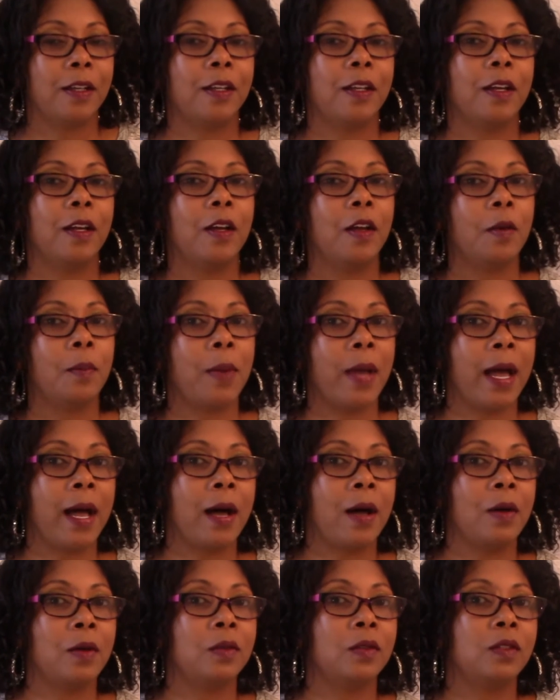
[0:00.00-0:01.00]

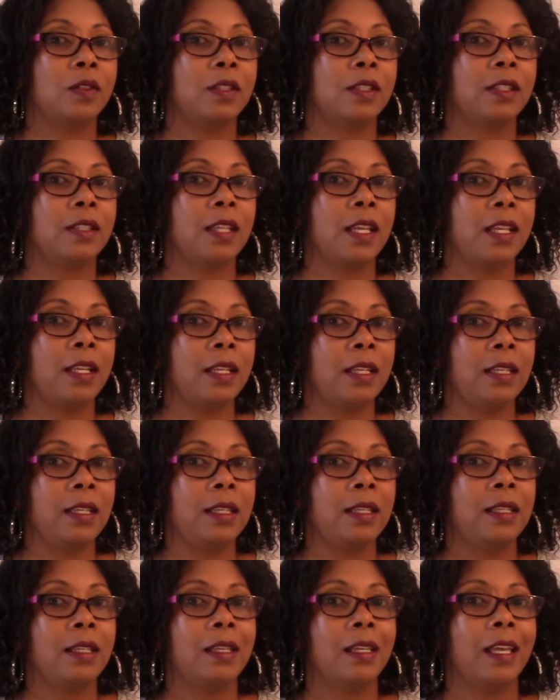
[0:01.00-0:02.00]
about
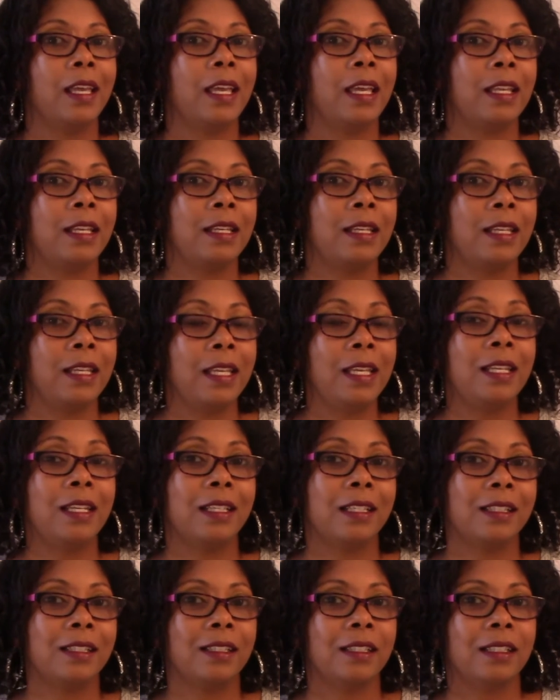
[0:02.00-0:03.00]
Sonny and
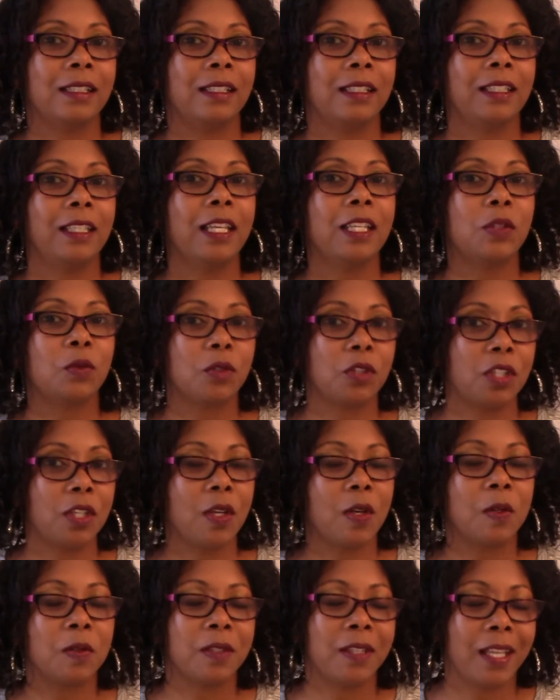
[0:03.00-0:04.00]
Nina, guess where she
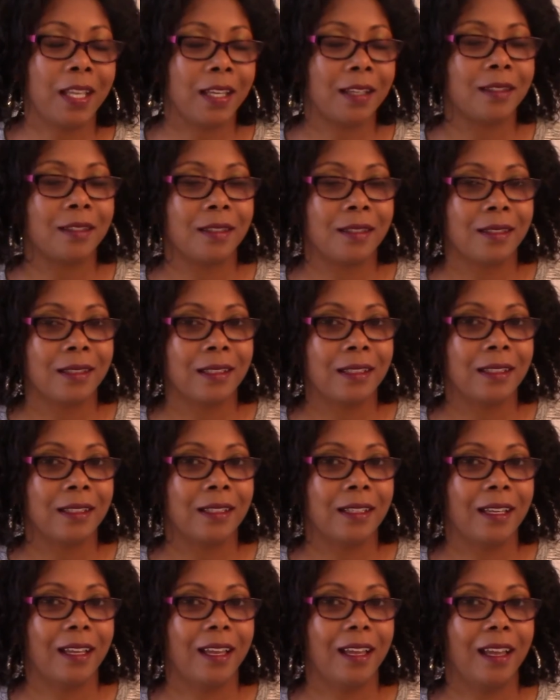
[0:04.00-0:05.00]
goes next?
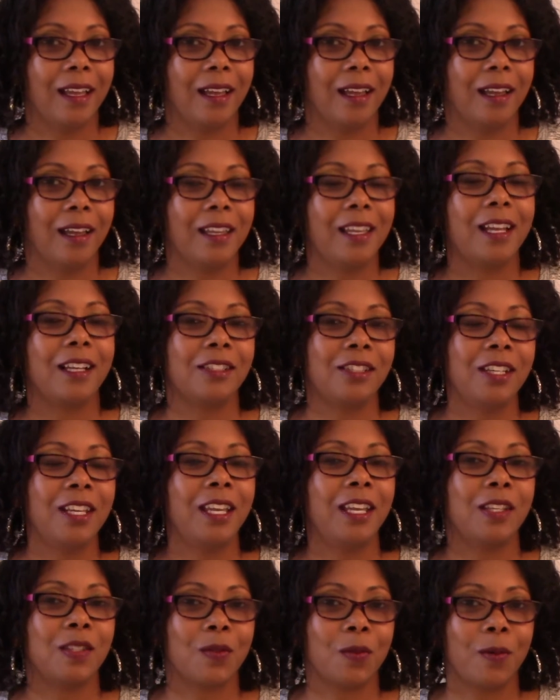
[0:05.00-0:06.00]
Yeah, she
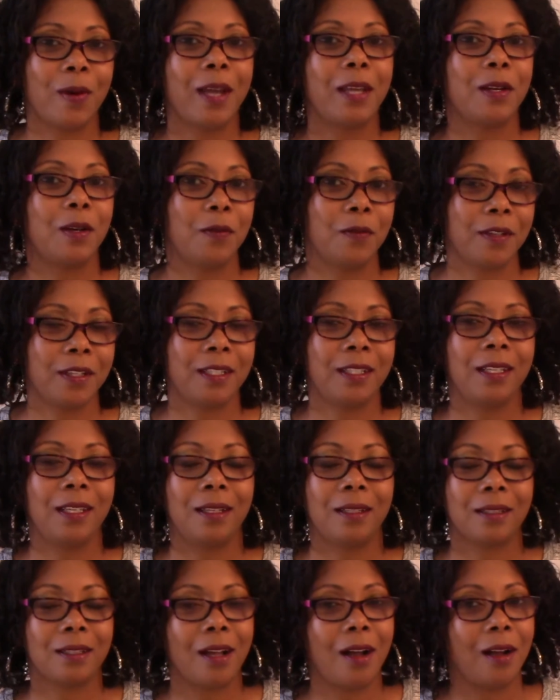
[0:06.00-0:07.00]
heads right over to
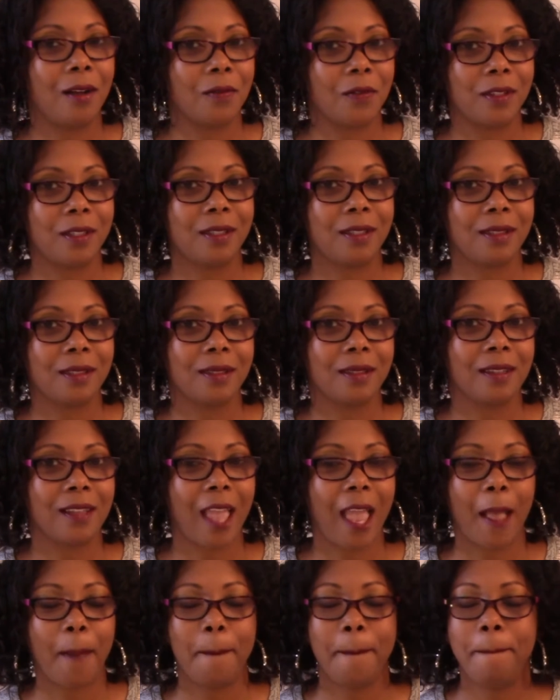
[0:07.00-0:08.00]
Nina's office.
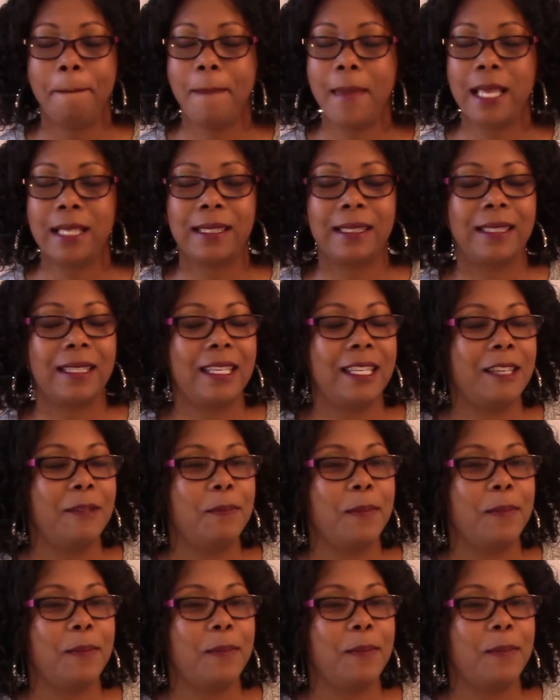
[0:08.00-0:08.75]
Messy,